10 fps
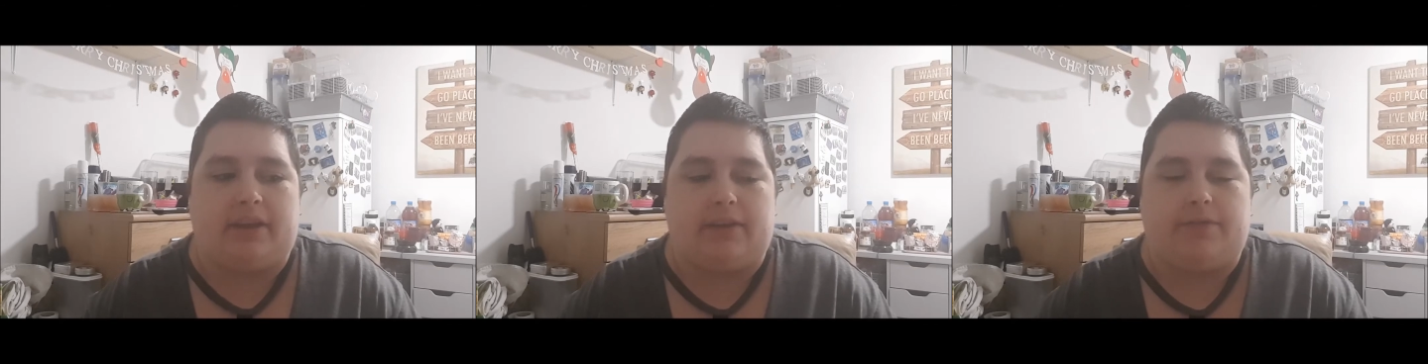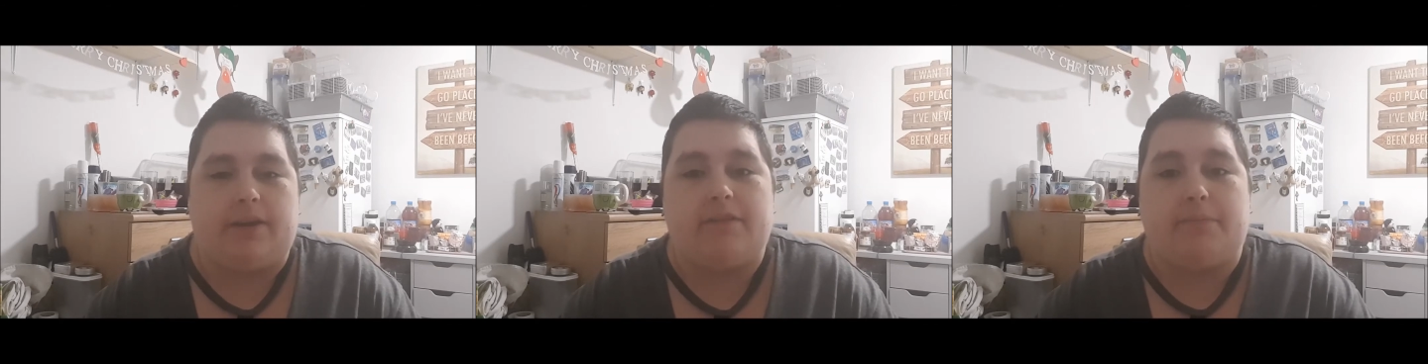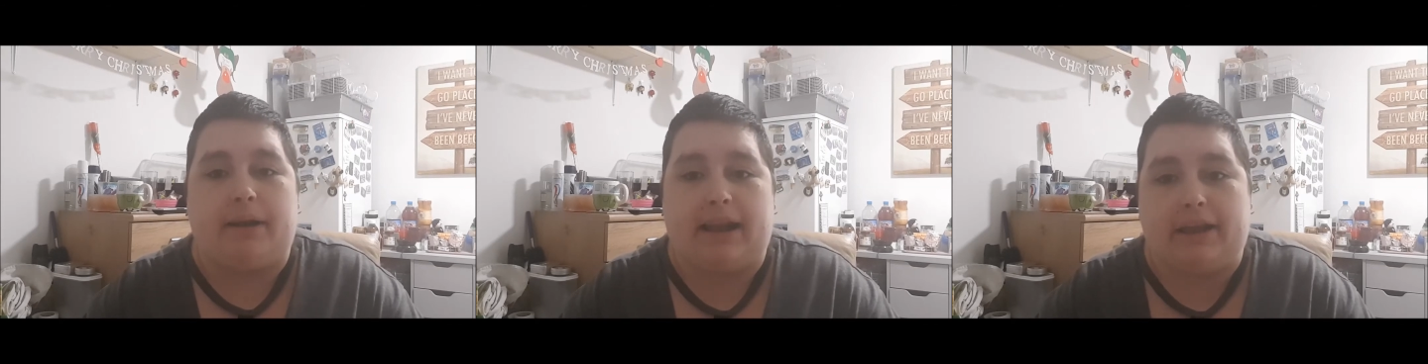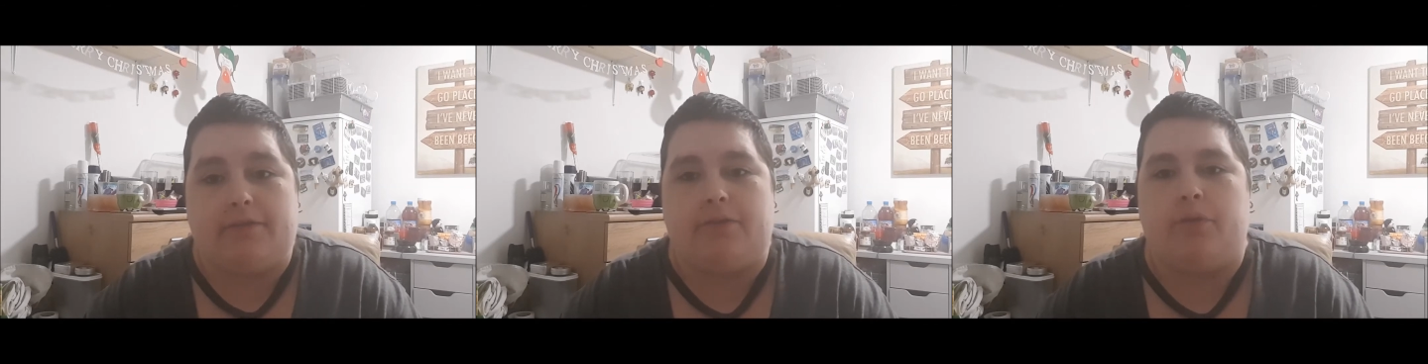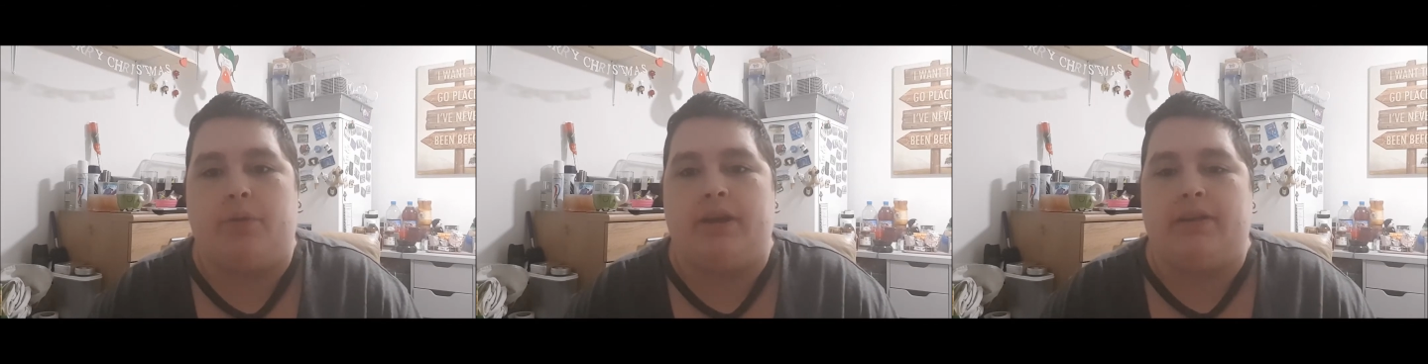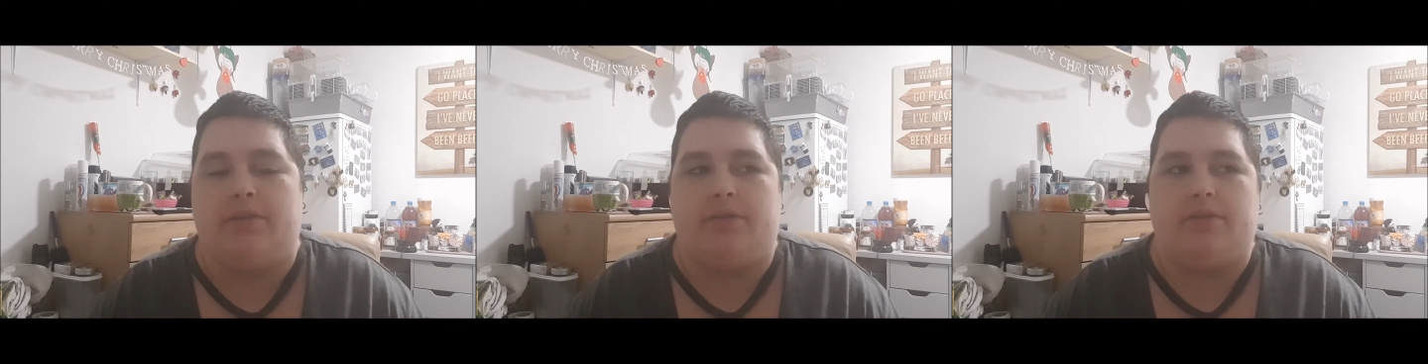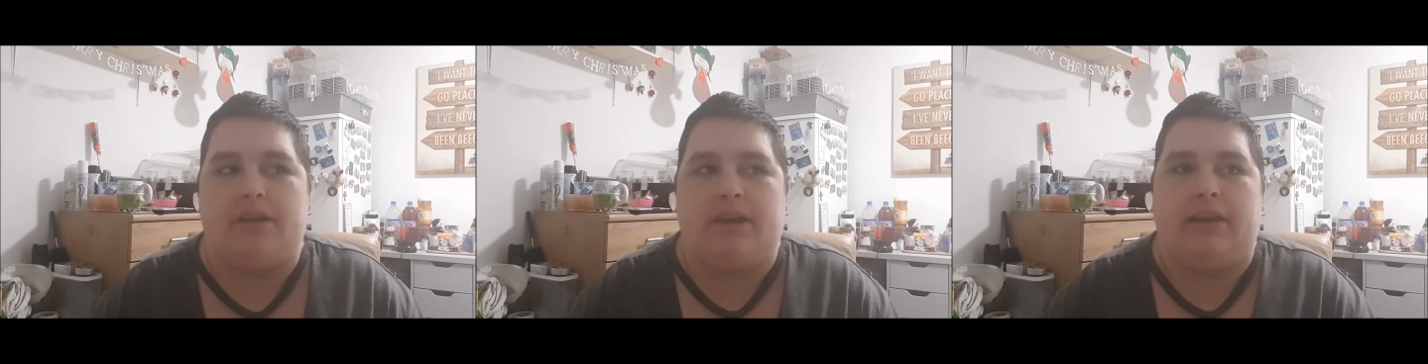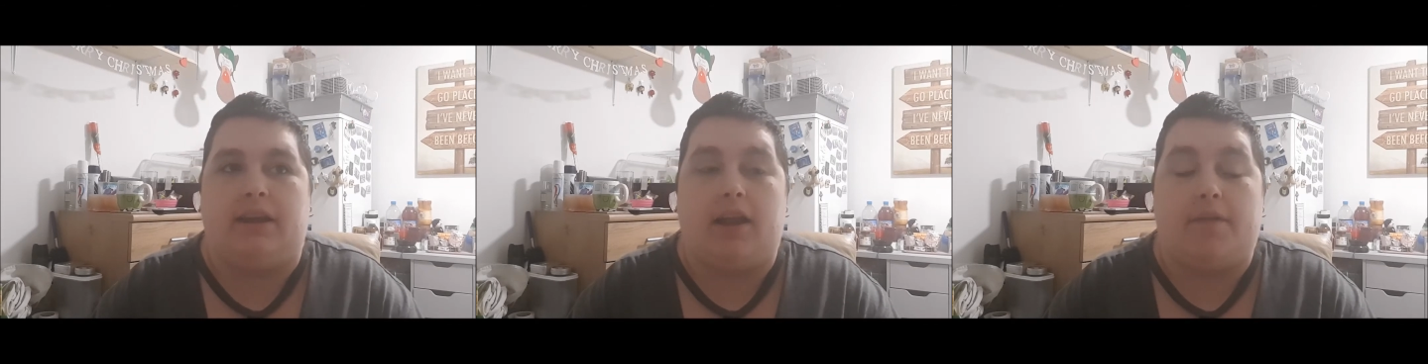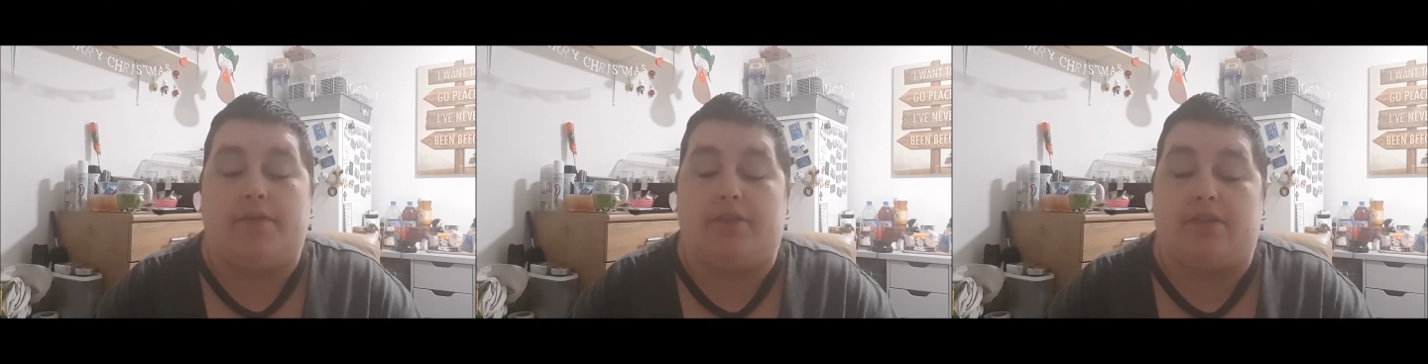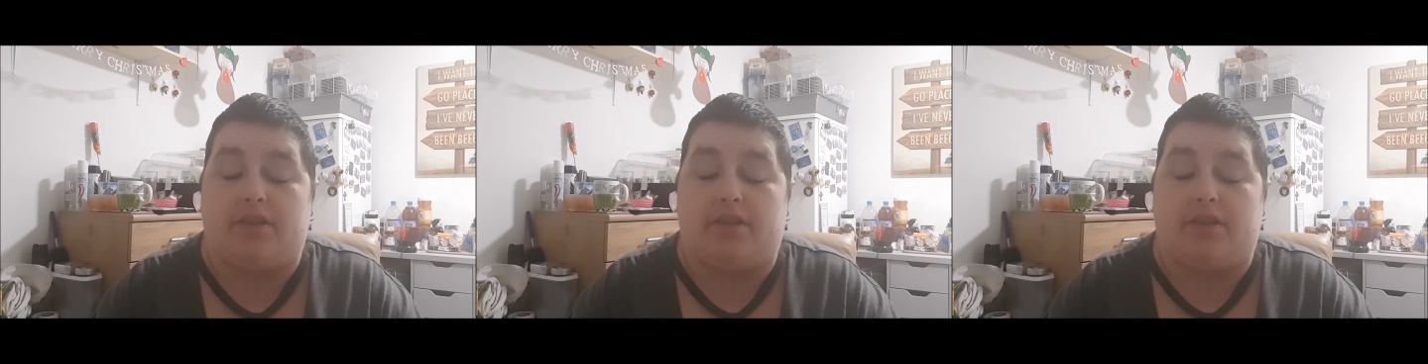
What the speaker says: He's very playful. He loves